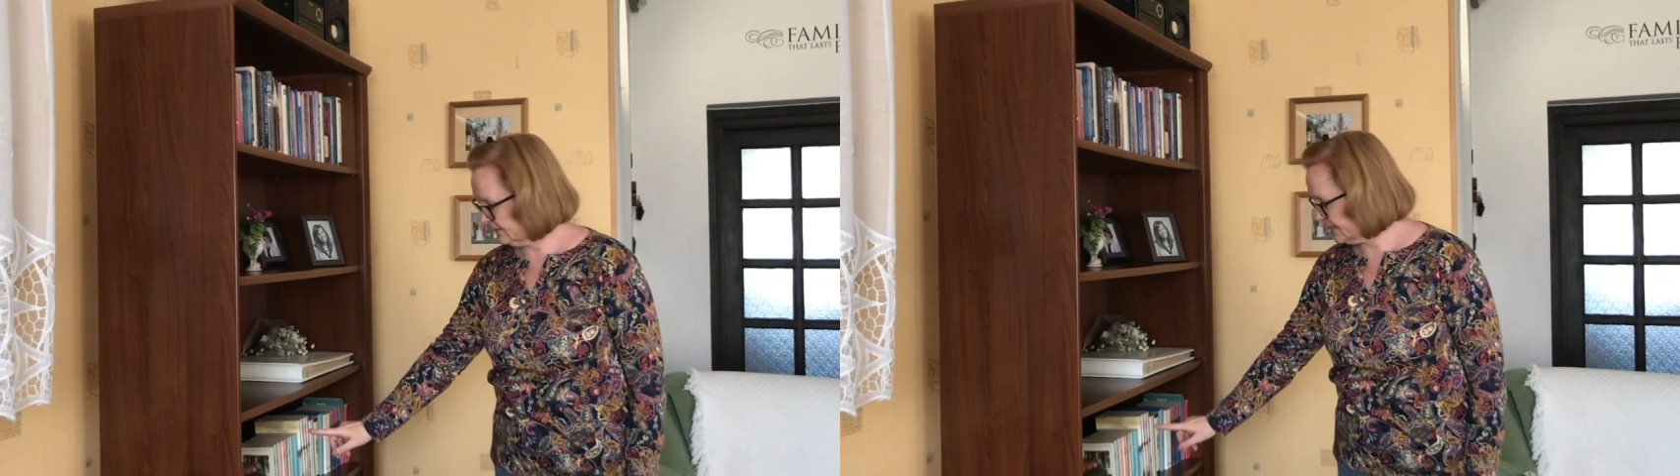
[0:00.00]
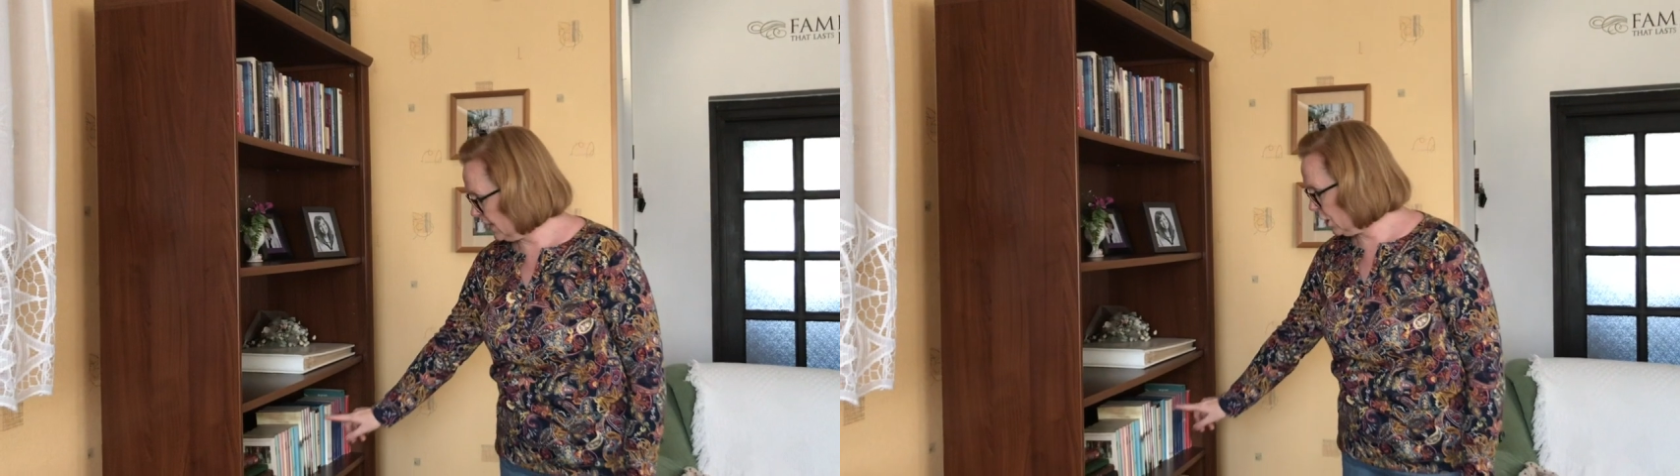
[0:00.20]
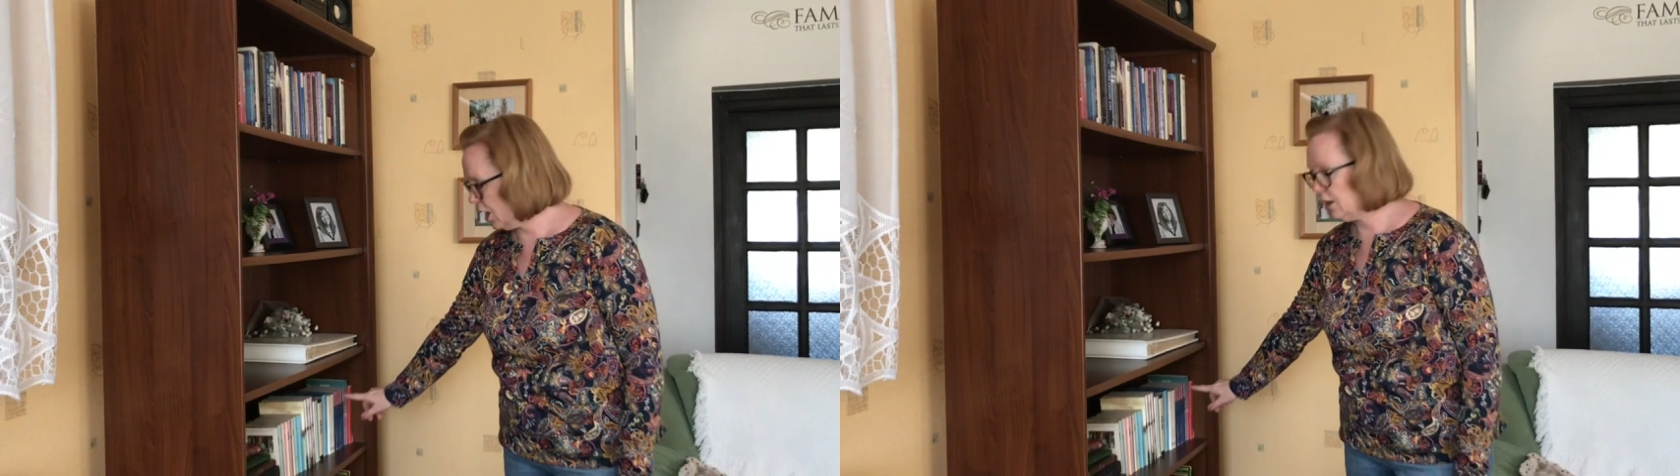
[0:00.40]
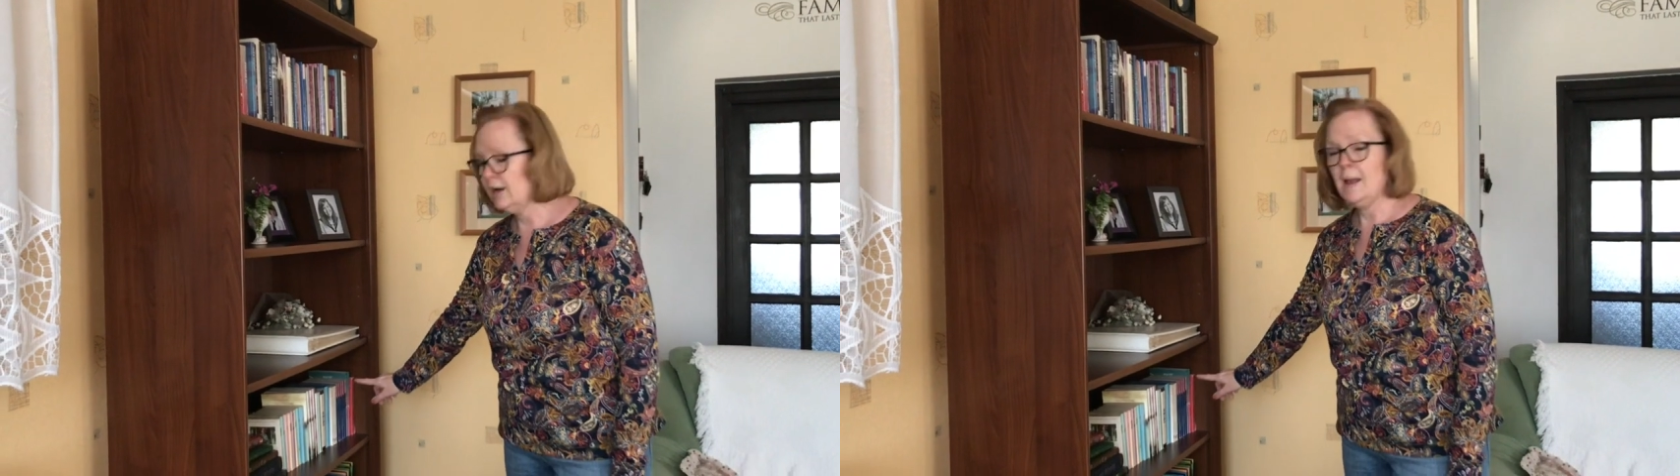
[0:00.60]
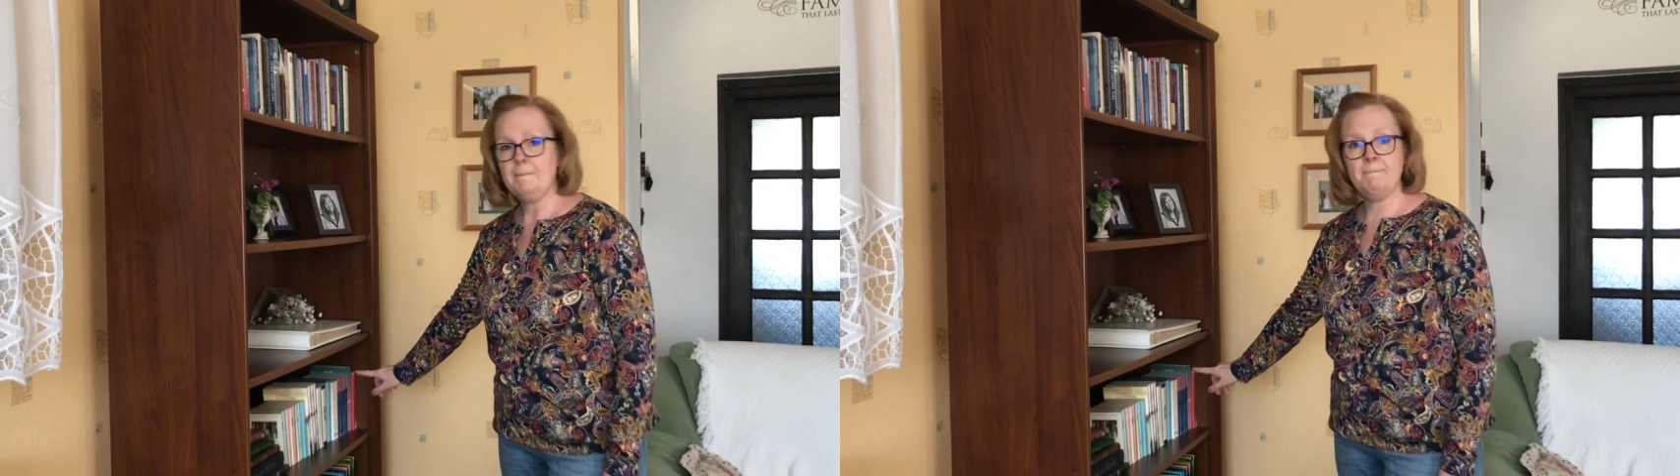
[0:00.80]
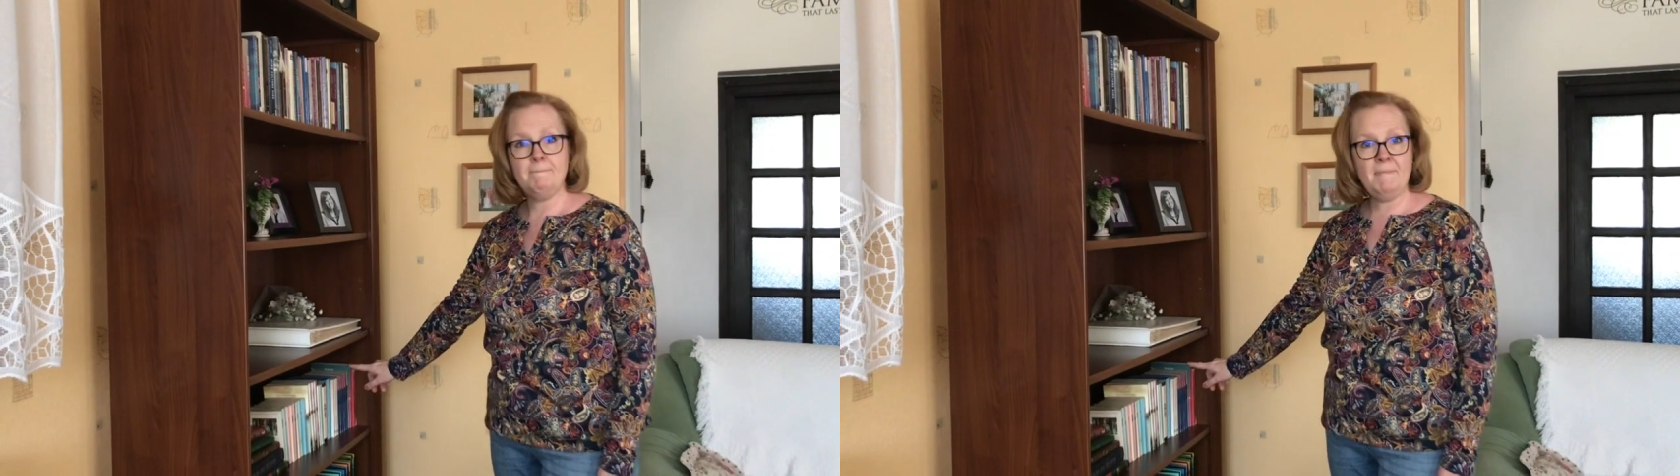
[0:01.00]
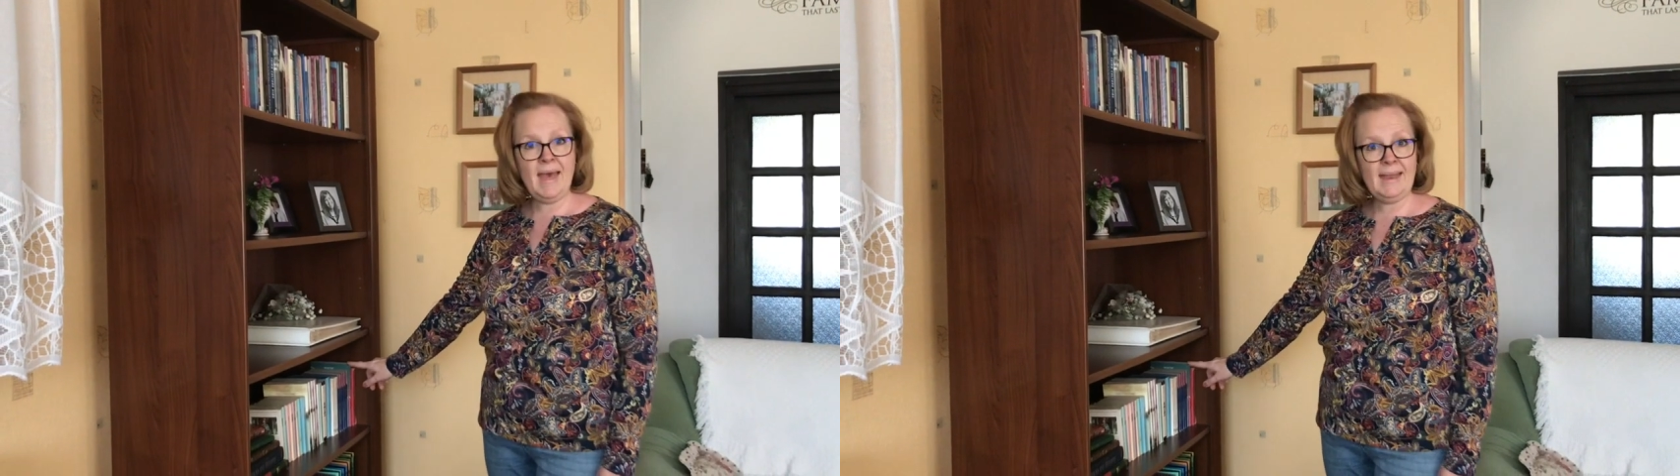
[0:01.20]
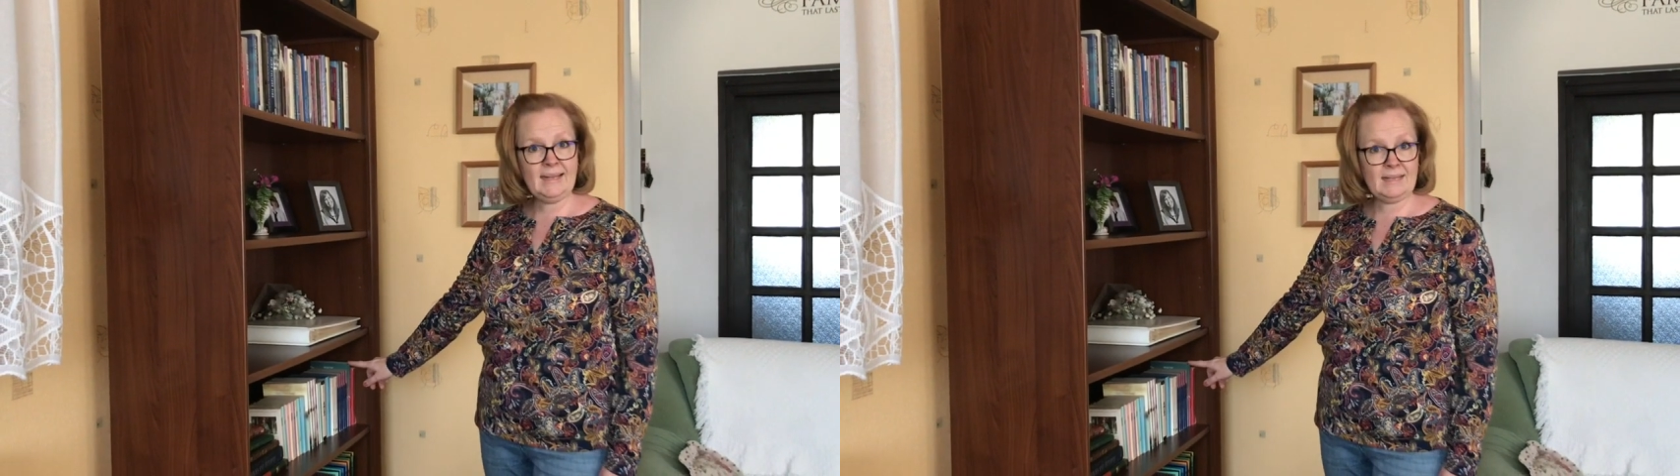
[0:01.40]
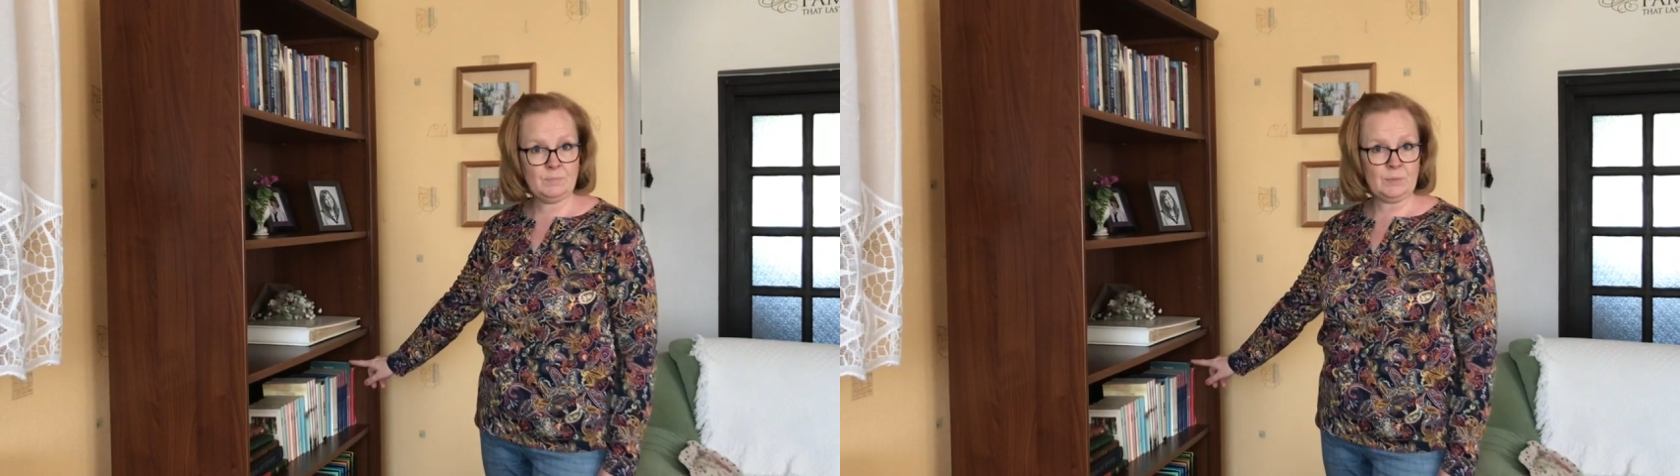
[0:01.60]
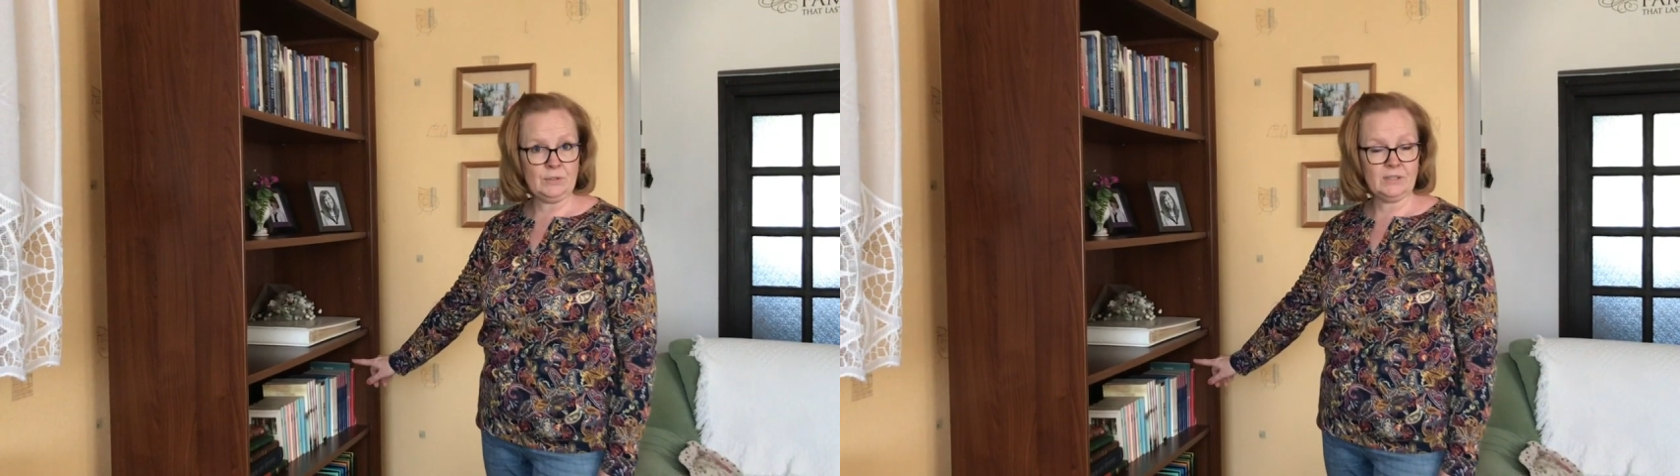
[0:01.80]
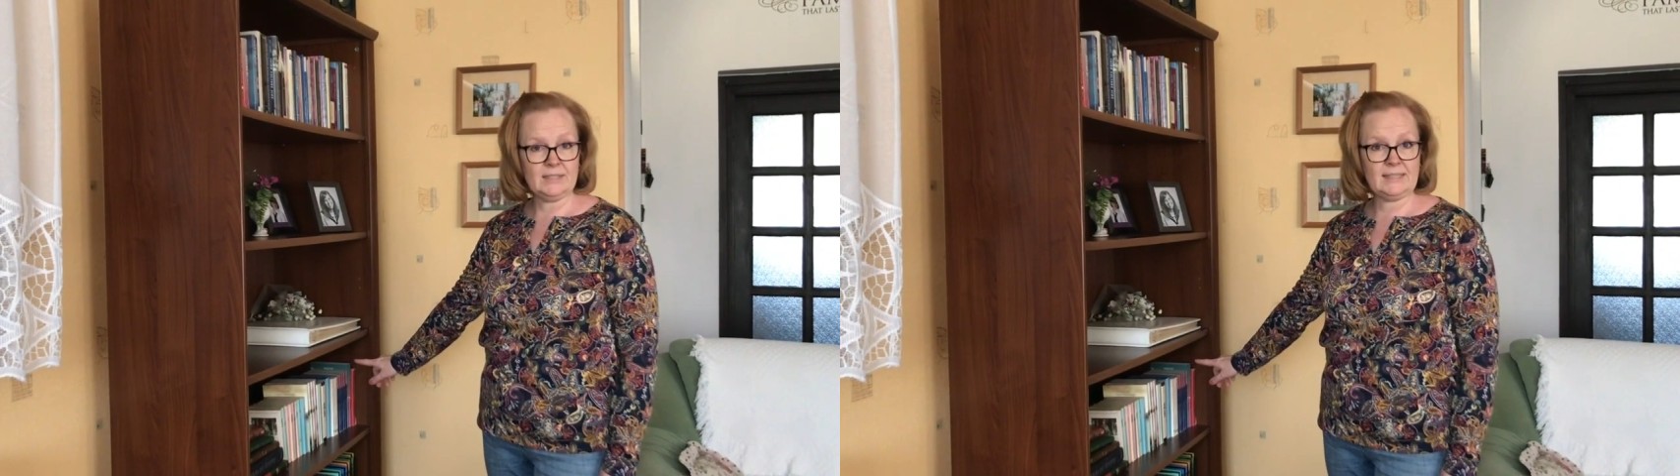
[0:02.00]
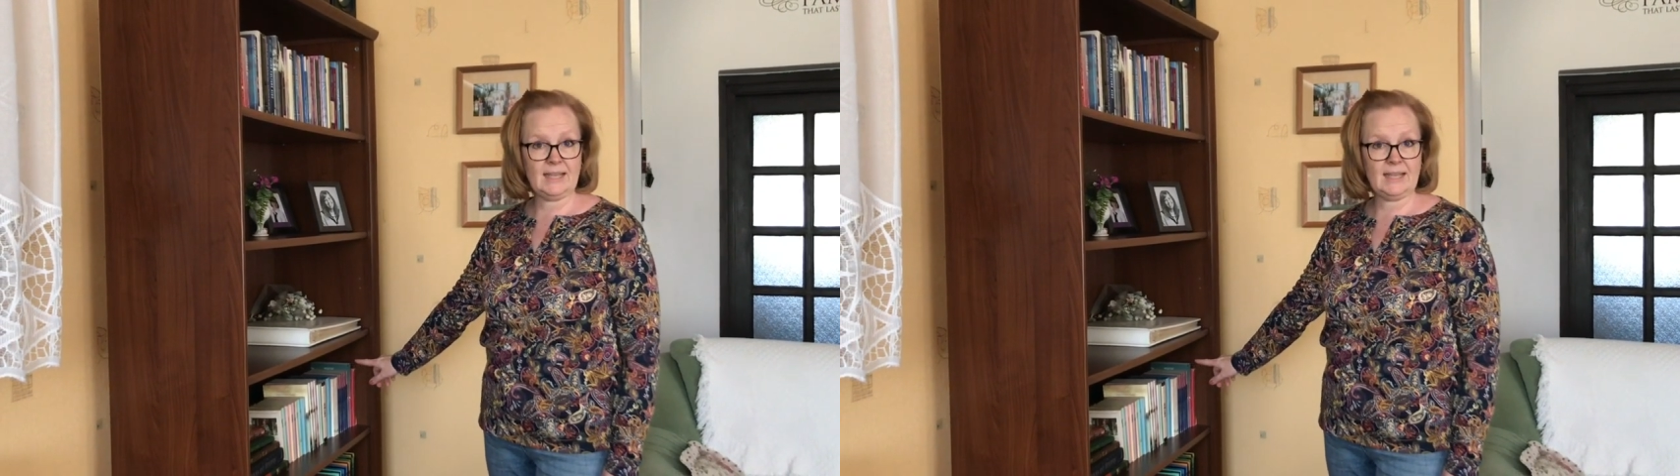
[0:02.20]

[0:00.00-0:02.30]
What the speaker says: There are many books